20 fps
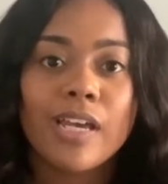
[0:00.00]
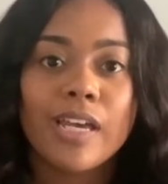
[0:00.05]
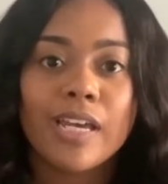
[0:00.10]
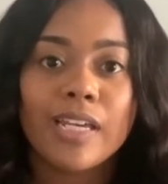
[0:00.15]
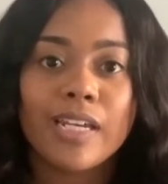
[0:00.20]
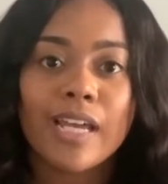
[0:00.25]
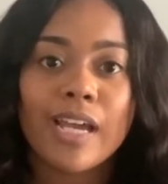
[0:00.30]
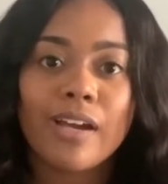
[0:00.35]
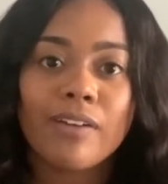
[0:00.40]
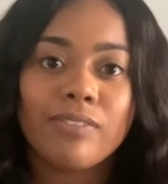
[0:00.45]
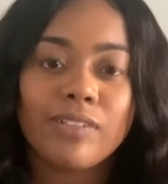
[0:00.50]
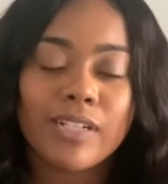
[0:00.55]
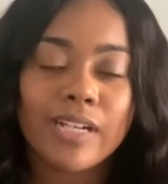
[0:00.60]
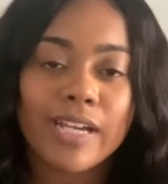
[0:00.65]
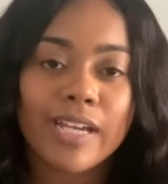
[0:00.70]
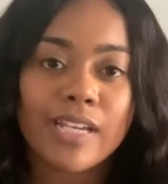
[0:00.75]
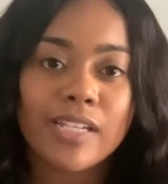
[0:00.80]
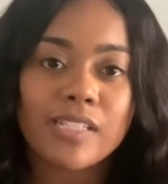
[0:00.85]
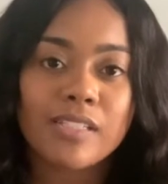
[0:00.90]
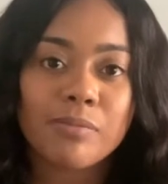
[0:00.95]
And after
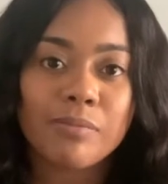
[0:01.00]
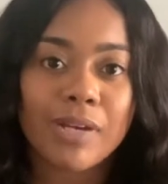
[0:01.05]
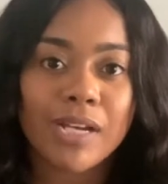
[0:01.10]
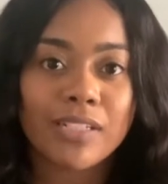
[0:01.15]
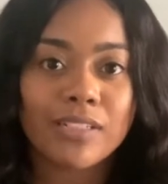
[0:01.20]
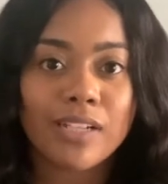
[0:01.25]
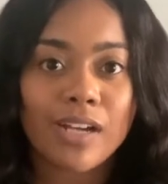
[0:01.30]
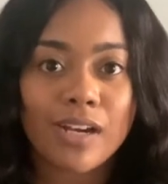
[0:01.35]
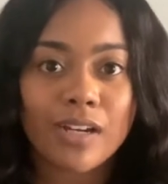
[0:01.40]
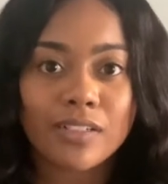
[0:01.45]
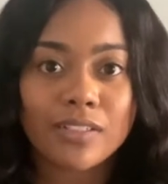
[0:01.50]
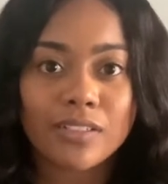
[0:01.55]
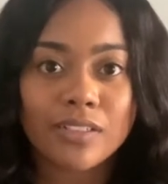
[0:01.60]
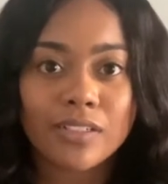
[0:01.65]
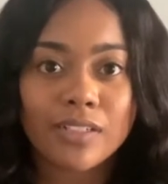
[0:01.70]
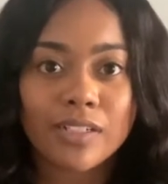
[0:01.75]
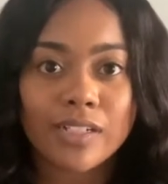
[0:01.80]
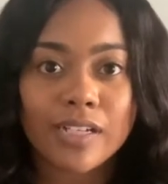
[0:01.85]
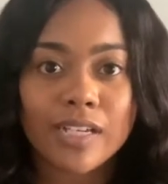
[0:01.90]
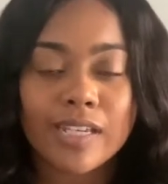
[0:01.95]
asking my
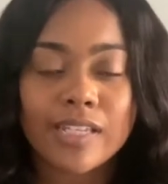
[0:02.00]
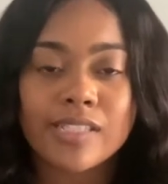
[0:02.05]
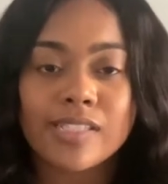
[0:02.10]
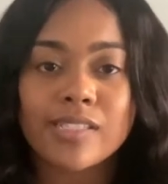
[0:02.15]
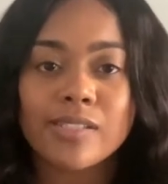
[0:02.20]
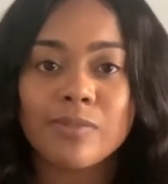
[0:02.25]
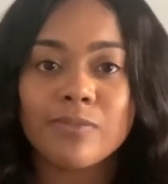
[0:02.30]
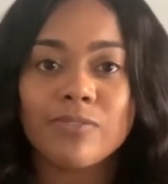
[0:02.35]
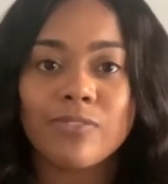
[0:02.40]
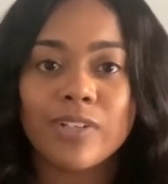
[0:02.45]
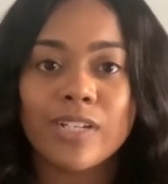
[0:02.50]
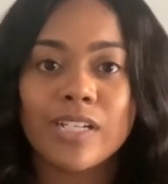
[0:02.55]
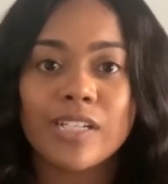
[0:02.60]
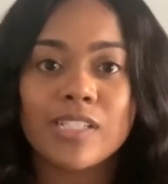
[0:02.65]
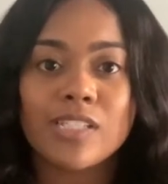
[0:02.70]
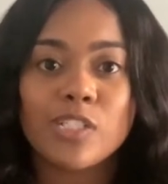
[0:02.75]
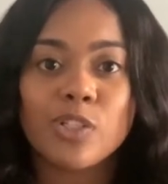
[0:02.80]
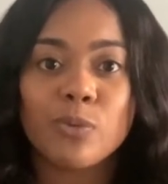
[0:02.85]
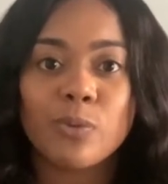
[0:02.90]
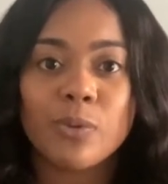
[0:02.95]
doctor and some
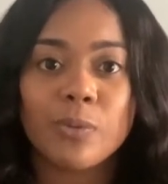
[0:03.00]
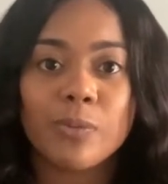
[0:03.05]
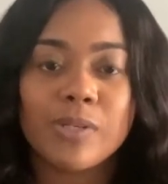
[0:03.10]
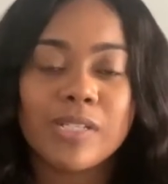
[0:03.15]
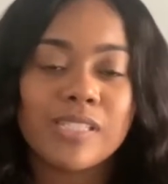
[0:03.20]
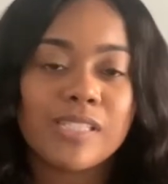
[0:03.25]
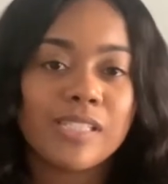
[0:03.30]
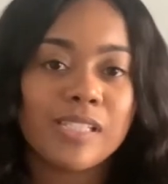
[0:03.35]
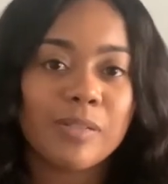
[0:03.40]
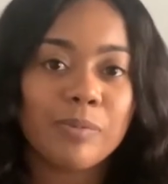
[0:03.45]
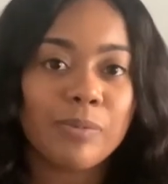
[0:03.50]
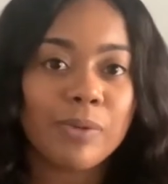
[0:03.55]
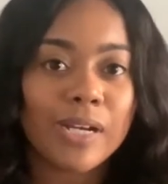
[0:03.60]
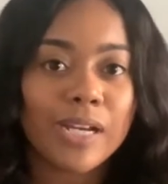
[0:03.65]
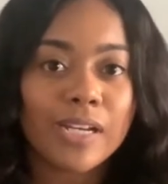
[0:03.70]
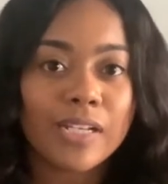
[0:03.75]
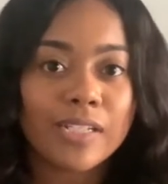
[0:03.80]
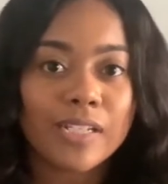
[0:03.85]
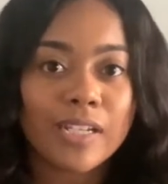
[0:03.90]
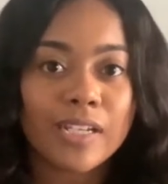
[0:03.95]
friends who were recently
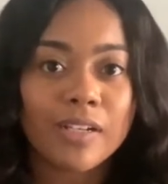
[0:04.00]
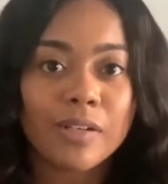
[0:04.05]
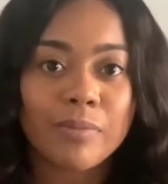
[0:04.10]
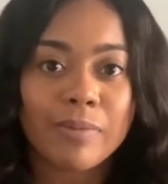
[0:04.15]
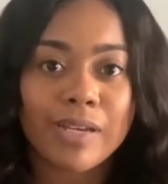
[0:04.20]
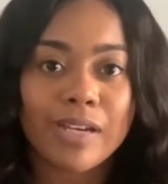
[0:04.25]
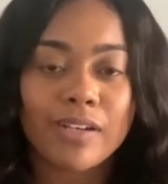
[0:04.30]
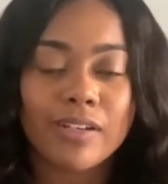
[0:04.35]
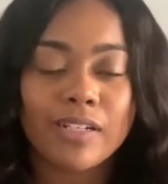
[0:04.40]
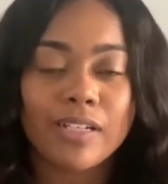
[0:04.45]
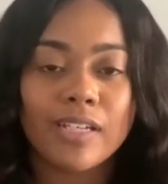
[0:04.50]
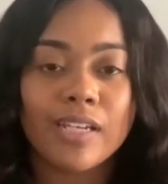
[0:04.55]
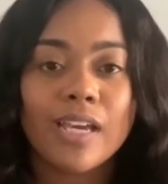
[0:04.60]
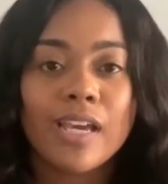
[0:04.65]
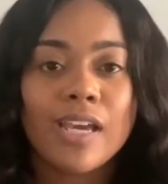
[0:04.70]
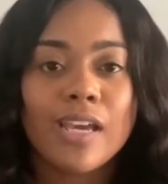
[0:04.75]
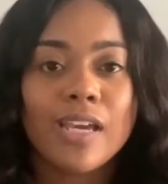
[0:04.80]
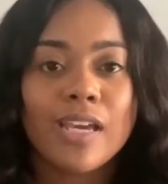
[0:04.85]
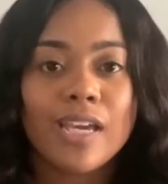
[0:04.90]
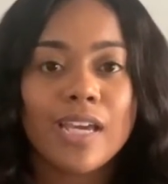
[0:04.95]
pregnant about it,
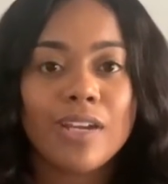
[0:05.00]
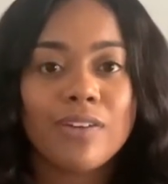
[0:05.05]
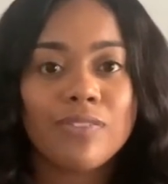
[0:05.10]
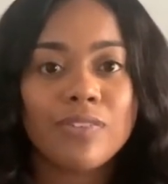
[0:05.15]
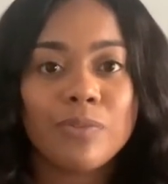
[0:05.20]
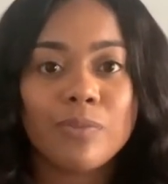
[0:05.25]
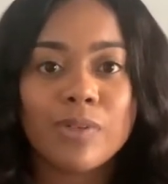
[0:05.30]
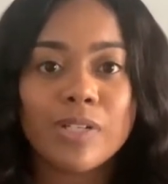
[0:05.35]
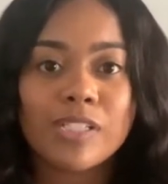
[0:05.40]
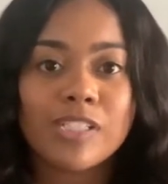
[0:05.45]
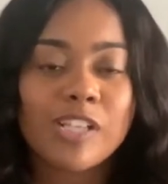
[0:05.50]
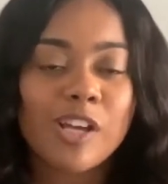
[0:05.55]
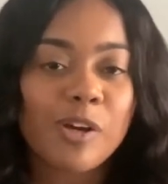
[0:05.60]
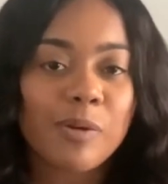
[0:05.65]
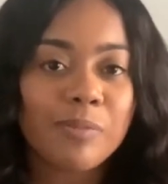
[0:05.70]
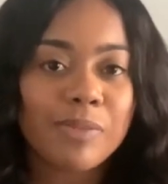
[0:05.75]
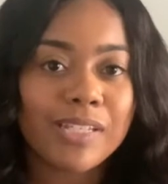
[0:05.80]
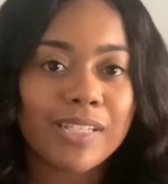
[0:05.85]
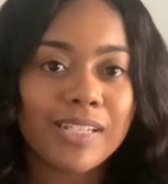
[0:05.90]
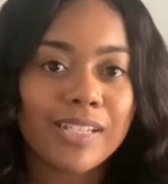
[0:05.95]
everyone
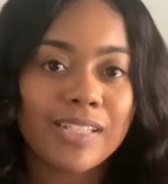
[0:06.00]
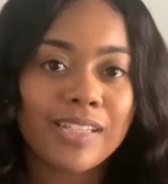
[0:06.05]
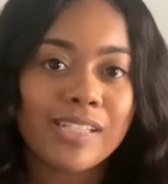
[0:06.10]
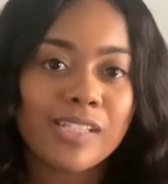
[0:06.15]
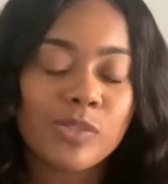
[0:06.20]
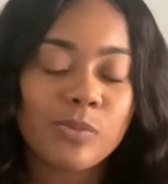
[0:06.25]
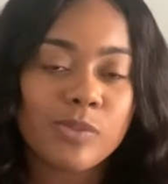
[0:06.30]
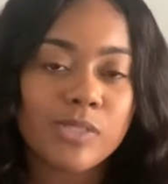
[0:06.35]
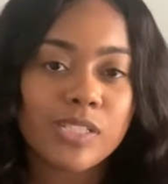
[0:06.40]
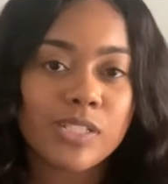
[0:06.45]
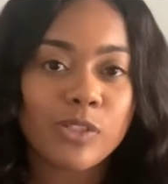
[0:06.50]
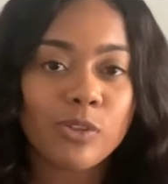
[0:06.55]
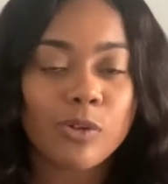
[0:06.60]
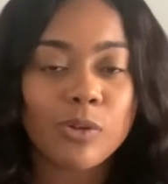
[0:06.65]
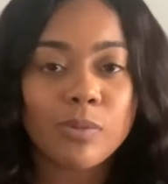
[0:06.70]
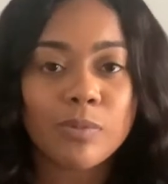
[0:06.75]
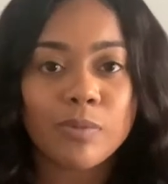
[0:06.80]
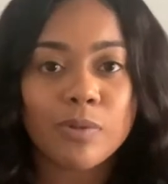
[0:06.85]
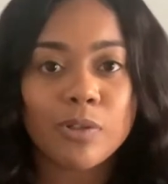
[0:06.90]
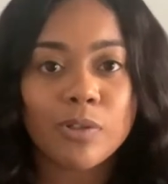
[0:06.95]
told me that this was a
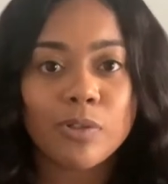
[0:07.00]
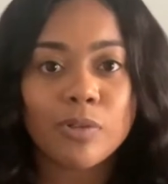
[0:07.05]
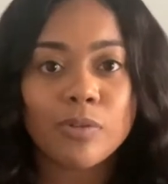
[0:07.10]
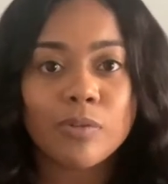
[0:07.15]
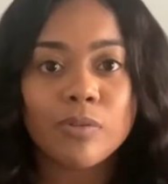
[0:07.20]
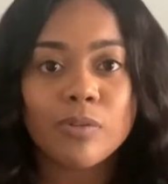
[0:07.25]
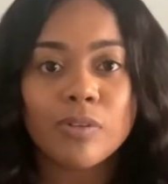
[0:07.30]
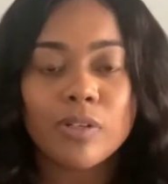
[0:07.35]
normal